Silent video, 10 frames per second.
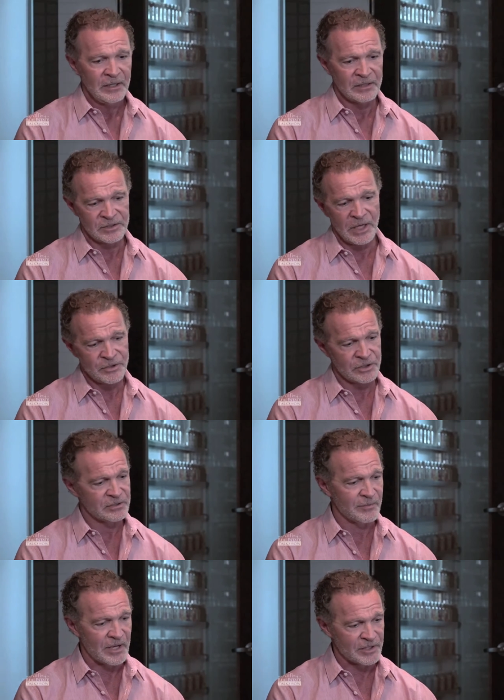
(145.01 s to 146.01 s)
it's not
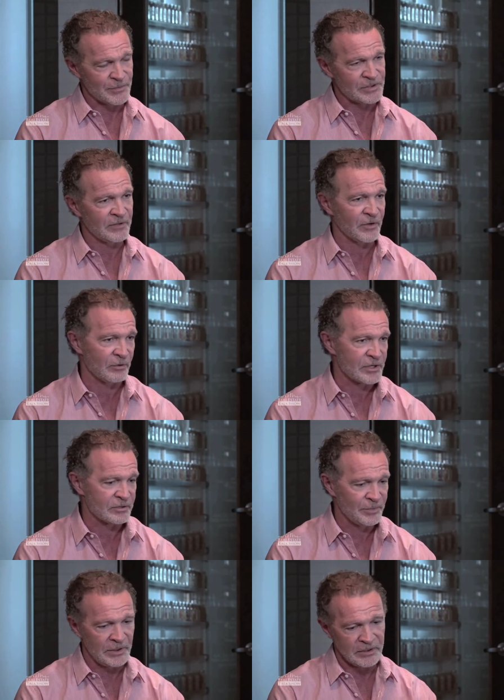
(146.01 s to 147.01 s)
just about a specific
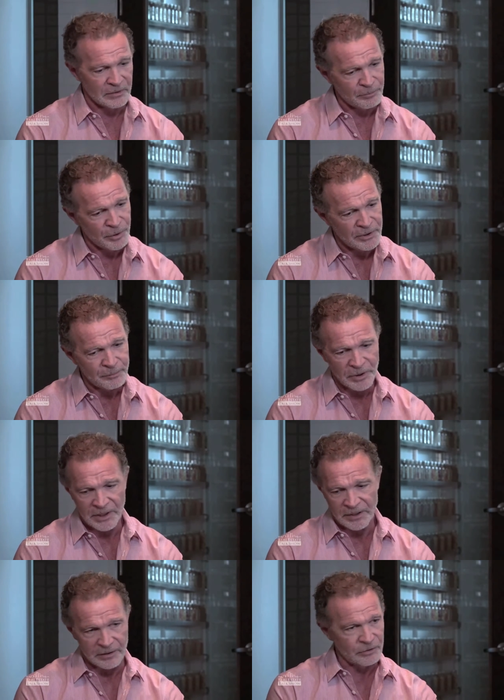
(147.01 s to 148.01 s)
recipe and a pretty
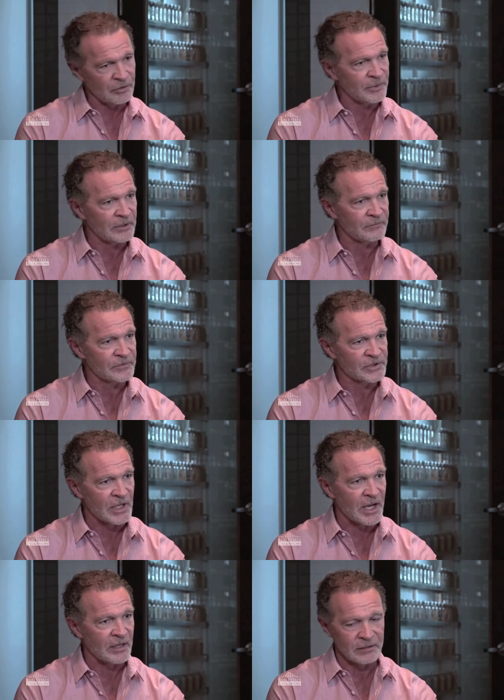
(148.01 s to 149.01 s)
plate and a little bit of
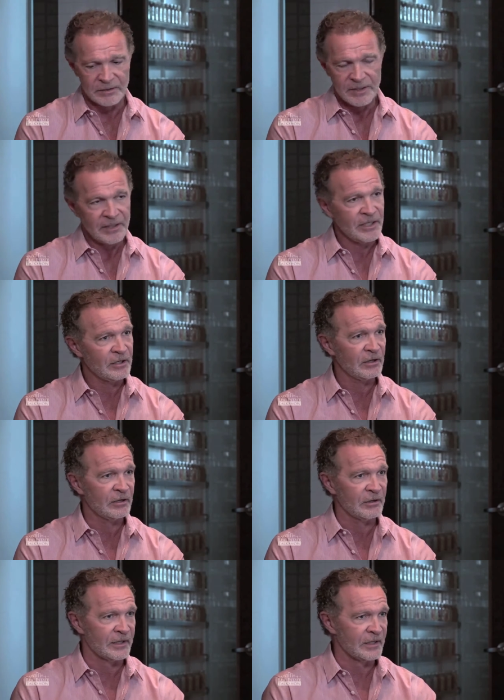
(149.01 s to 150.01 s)
style
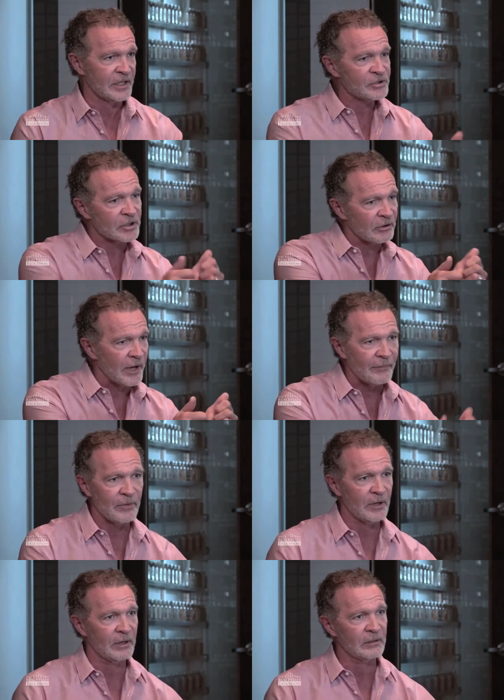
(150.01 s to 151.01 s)
here and an
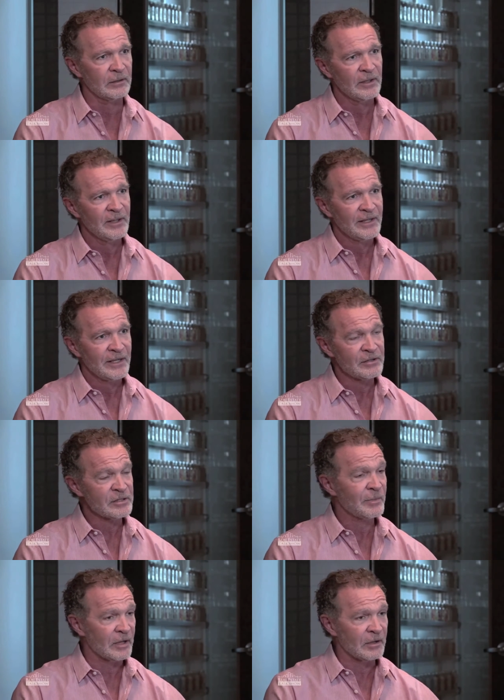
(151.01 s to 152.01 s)
Instagram there.
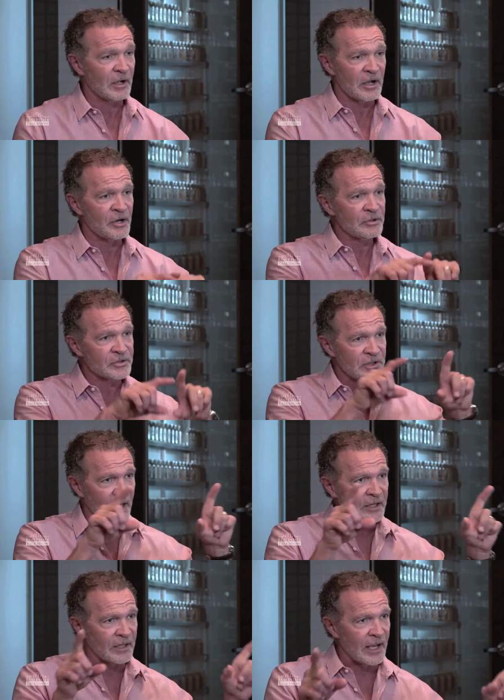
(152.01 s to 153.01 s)
It's about
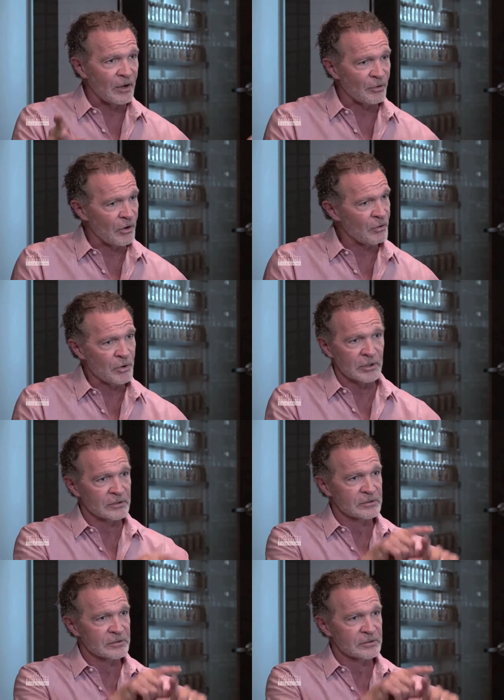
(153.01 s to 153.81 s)
understanding how it all works.